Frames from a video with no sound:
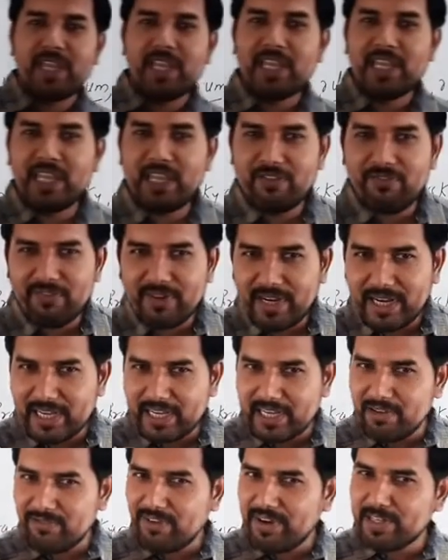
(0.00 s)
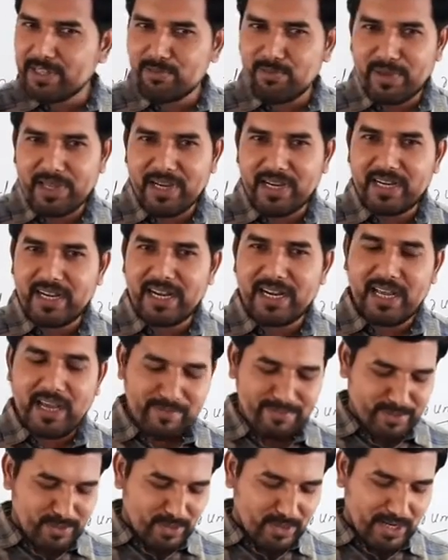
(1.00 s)
If rectified spirit and
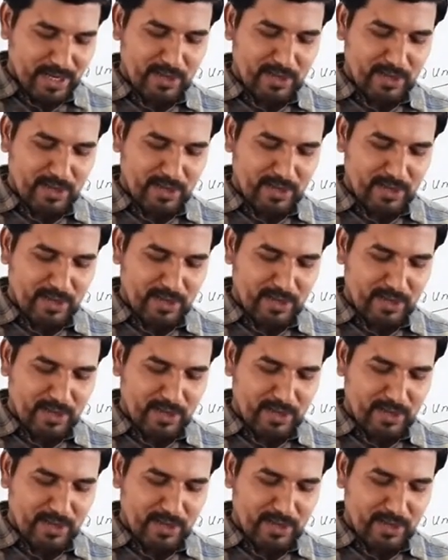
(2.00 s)
absolute